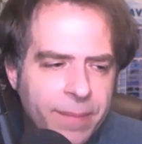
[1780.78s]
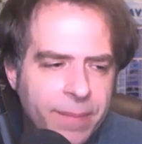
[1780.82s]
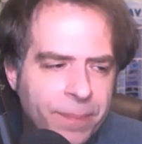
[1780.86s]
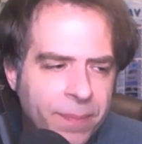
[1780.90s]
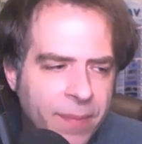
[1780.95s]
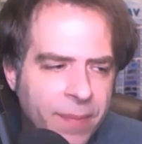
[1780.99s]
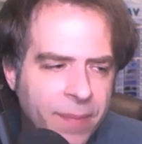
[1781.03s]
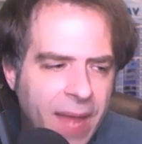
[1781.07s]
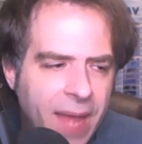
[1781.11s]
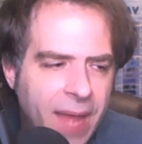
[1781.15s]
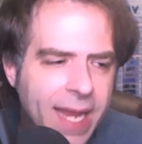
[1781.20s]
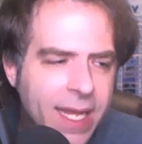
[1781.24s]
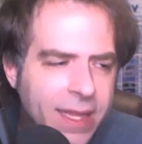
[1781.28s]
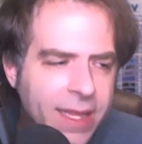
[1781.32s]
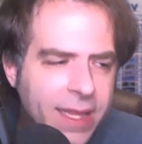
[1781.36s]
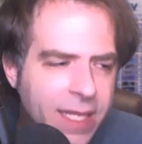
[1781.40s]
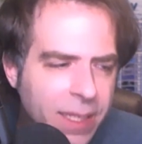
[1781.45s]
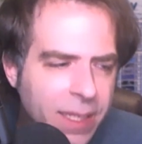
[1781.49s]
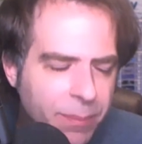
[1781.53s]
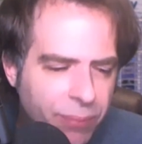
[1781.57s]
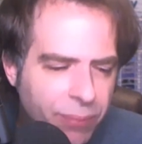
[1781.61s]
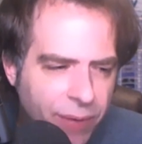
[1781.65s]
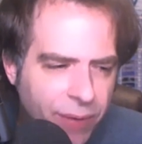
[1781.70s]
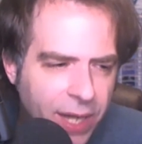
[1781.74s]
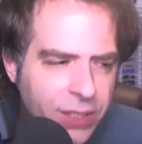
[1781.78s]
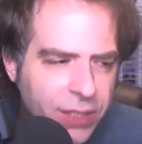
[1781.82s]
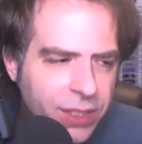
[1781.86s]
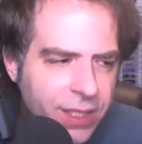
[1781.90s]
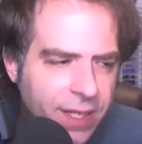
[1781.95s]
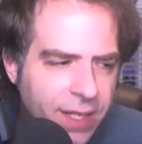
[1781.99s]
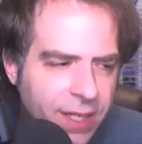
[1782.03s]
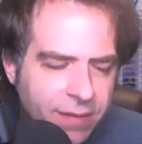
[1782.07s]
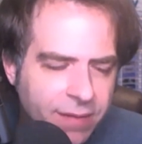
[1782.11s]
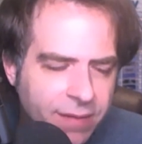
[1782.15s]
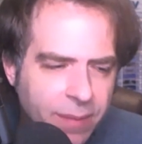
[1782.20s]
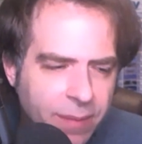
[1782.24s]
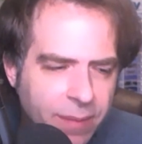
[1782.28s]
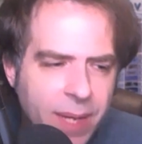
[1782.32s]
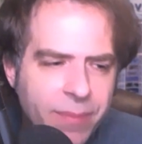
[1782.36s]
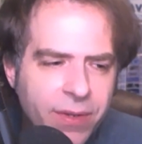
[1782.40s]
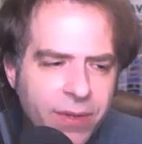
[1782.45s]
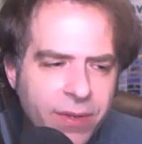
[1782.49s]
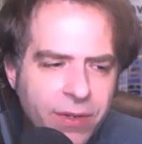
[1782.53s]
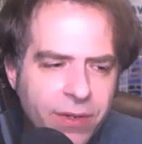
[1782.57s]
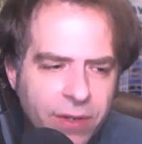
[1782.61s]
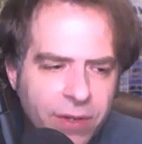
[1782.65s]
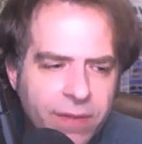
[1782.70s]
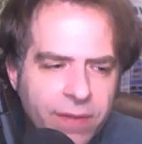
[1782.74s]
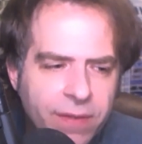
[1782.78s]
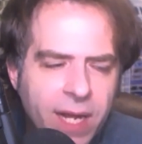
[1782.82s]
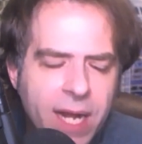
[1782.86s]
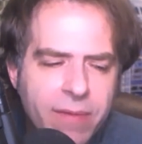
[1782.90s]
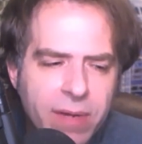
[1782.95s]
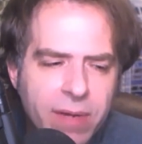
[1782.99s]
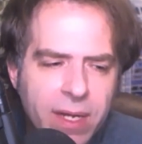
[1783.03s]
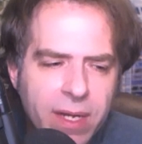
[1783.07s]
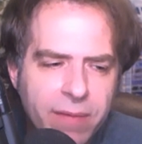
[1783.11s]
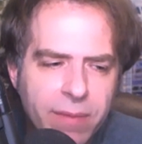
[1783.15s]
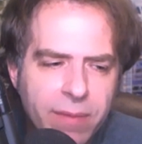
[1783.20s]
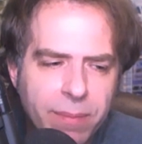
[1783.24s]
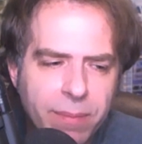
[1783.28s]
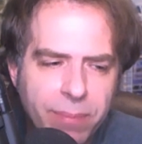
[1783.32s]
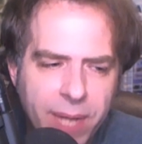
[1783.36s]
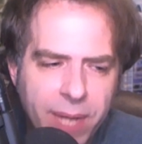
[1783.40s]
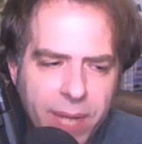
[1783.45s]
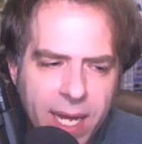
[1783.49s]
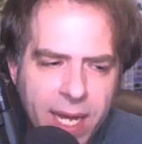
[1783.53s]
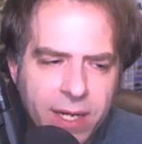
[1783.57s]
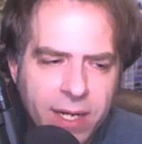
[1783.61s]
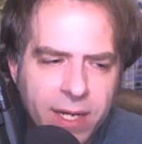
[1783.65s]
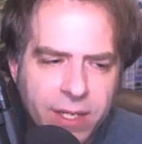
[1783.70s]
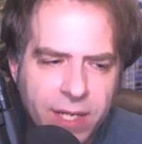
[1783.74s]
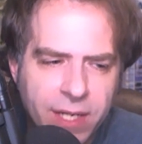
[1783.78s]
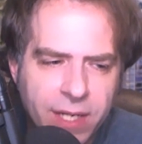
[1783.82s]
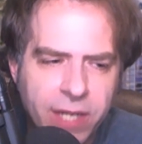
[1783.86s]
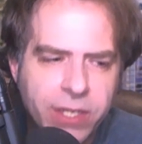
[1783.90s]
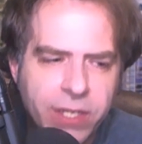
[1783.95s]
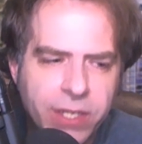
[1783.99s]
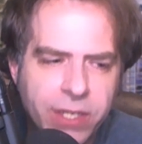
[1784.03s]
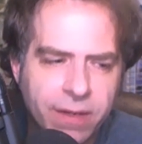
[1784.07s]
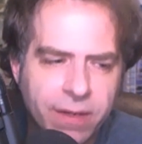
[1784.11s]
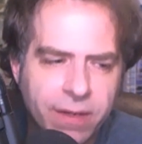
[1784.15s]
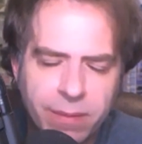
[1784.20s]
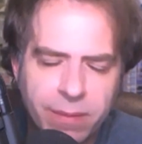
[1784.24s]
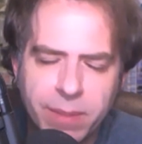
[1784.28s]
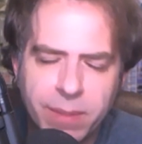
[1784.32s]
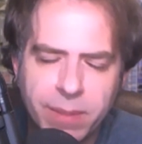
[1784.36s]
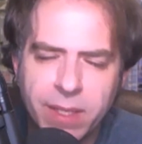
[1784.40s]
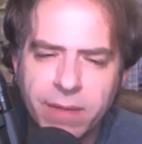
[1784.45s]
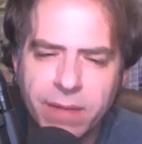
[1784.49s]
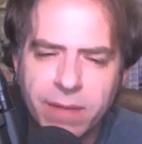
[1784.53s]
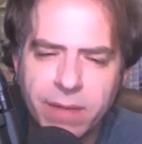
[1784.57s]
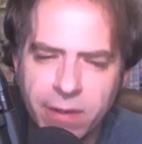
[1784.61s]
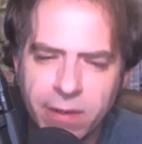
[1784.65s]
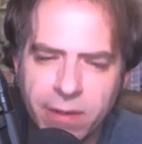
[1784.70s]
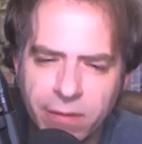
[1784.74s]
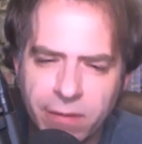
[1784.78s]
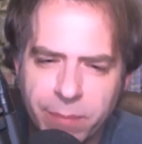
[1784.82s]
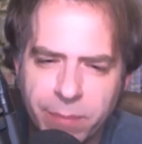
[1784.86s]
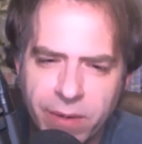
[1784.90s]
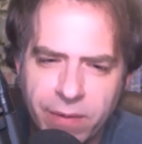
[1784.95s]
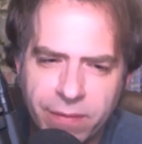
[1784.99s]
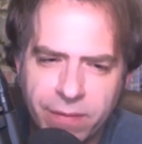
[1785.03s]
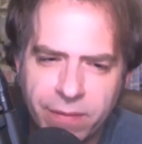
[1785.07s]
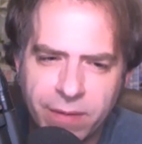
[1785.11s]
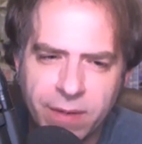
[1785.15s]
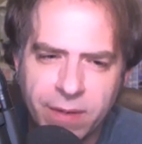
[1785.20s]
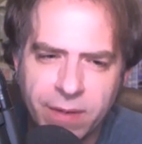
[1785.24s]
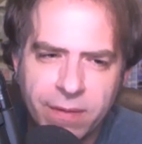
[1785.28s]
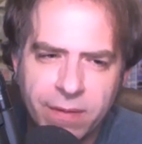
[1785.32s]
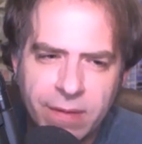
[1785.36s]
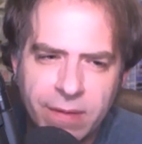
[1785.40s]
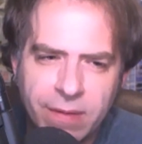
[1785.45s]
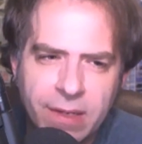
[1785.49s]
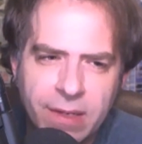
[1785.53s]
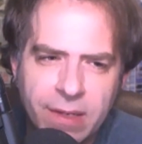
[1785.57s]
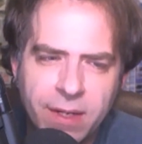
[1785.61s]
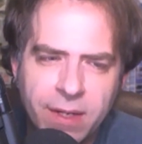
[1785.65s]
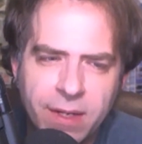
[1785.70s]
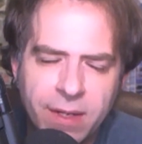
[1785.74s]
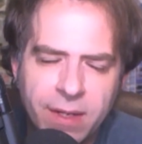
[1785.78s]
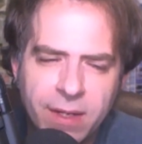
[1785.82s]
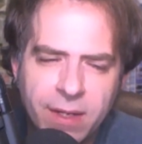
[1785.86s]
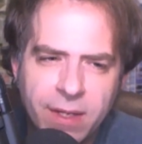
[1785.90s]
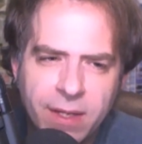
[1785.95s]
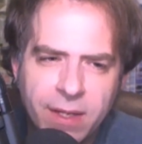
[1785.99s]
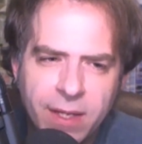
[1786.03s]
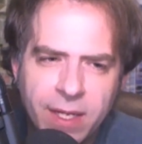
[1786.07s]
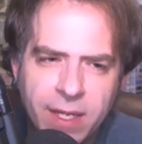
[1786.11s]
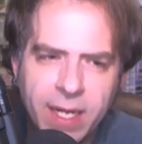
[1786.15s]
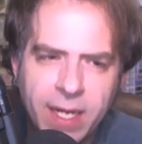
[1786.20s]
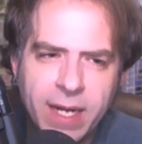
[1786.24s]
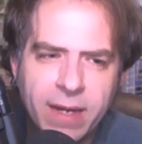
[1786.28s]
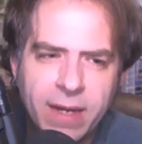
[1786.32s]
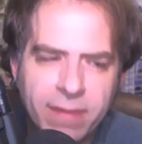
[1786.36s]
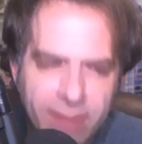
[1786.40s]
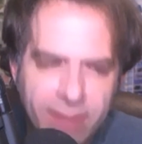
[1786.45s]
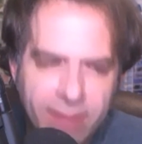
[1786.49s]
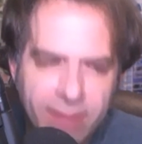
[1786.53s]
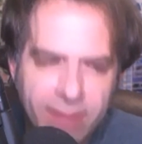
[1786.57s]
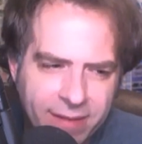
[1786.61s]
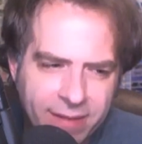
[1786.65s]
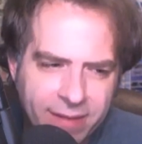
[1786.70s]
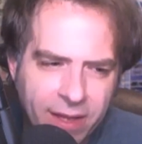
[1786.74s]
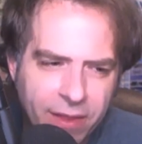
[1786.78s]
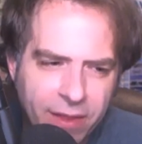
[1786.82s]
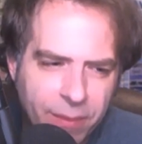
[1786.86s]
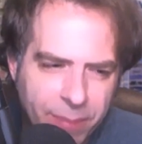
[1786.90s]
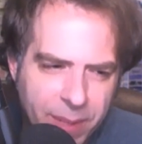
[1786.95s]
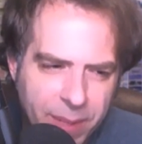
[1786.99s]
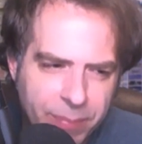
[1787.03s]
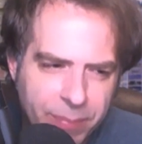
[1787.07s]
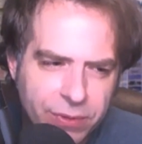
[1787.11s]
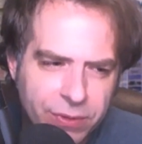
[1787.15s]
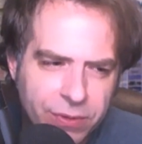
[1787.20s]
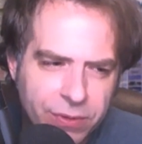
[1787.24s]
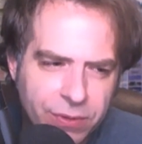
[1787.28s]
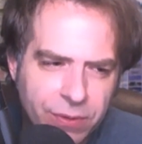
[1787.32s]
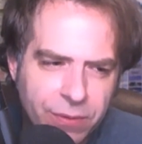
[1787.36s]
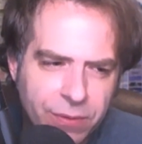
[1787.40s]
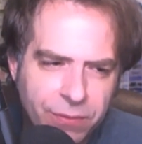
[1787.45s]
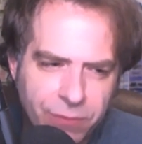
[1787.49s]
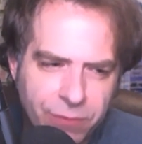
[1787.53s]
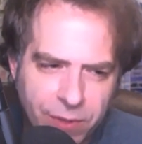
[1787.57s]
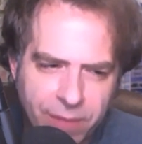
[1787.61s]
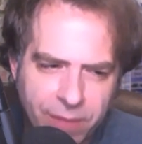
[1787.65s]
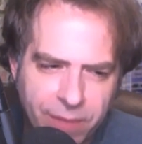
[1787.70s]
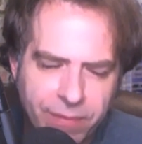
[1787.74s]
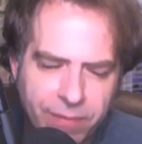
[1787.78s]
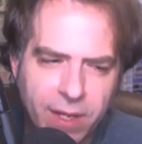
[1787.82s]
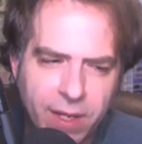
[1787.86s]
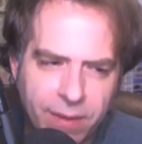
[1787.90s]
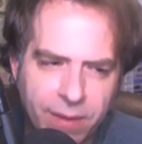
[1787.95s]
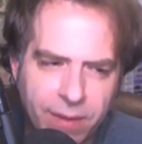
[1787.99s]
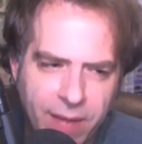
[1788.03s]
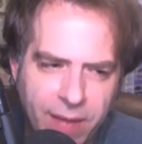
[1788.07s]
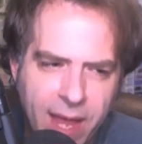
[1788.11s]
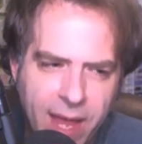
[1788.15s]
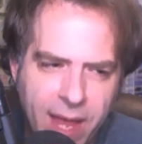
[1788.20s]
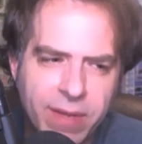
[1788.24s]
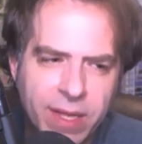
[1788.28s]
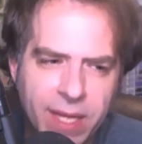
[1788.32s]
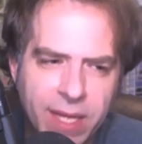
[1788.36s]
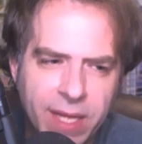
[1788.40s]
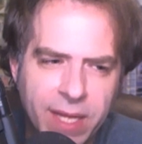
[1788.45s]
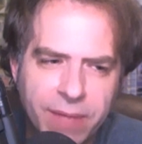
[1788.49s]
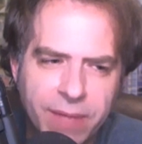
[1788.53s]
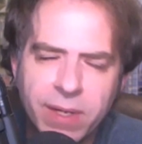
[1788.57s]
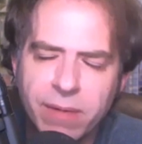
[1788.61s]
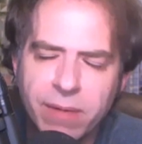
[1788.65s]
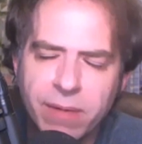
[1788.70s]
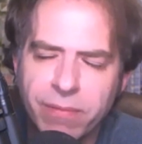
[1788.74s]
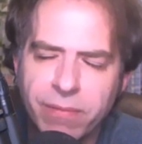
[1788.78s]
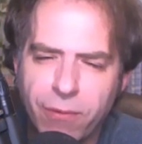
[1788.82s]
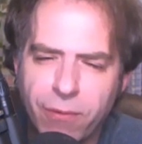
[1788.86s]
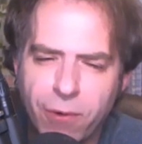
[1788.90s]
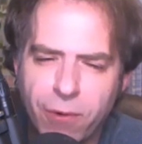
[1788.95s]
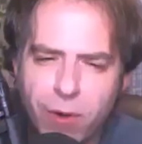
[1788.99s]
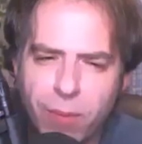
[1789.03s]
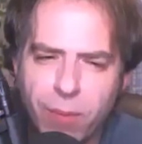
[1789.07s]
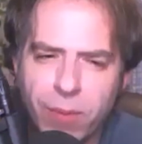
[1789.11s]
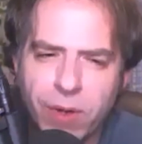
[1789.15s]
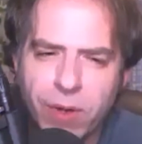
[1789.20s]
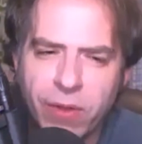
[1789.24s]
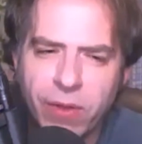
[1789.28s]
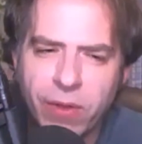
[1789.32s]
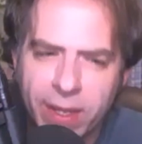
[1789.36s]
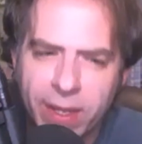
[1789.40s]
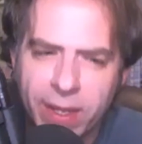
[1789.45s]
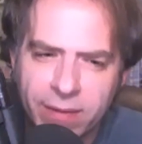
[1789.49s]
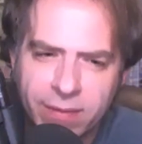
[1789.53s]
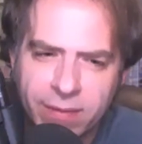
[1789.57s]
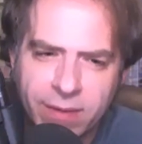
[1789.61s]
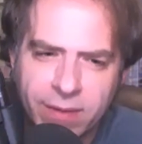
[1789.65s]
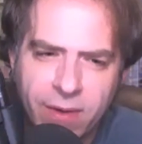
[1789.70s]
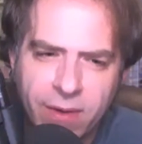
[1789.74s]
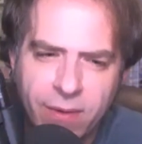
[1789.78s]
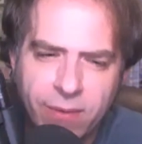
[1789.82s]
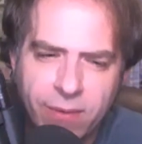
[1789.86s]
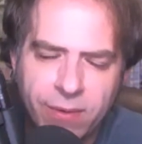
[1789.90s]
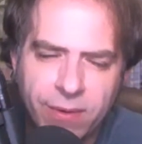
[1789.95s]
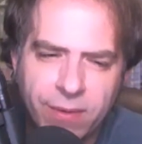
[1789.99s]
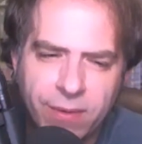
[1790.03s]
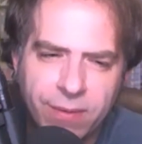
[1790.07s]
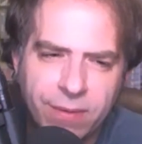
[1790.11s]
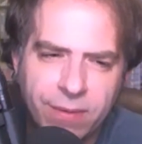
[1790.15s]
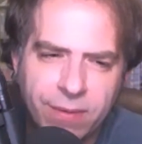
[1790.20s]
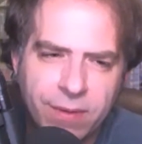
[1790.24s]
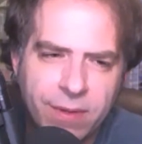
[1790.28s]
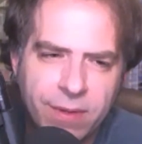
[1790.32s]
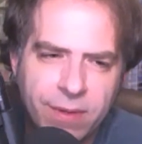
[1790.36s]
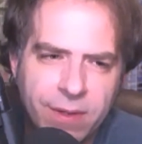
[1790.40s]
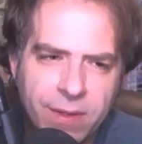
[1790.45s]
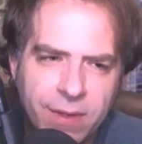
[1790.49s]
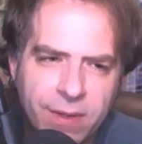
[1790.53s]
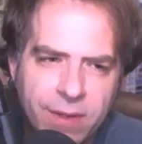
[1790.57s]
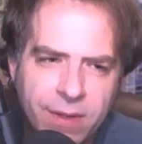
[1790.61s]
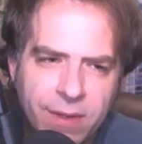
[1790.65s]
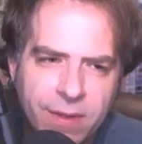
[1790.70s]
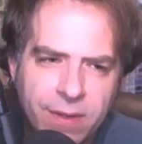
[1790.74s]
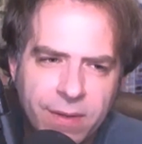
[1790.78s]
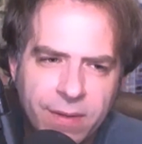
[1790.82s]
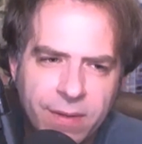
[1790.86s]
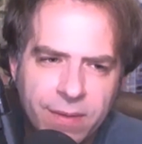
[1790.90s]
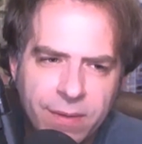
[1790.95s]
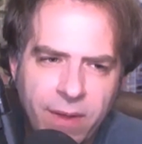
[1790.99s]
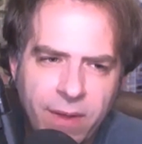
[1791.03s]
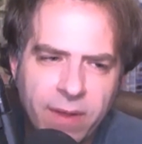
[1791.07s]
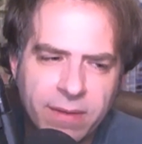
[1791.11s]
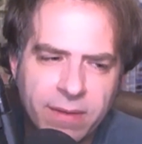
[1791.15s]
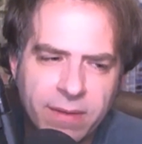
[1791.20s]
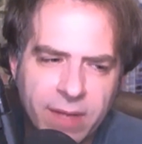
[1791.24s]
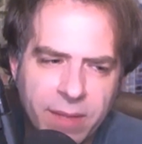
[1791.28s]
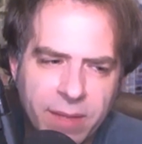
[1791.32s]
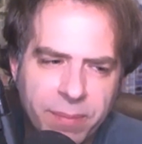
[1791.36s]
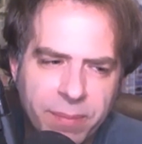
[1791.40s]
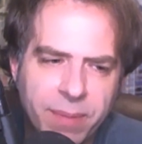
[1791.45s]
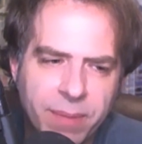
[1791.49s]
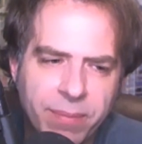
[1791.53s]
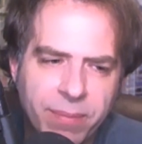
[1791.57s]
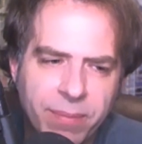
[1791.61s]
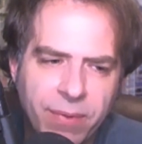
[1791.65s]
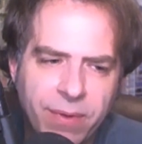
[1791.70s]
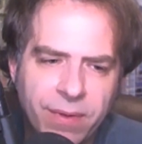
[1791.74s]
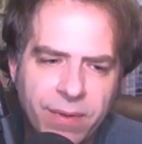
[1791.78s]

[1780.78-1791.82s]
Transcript: I get the impression that sometimes he's just not even paying attention to some of these conspiracies. He just lets other people do sort of the heavy lifting for him, like Stone and all these other people.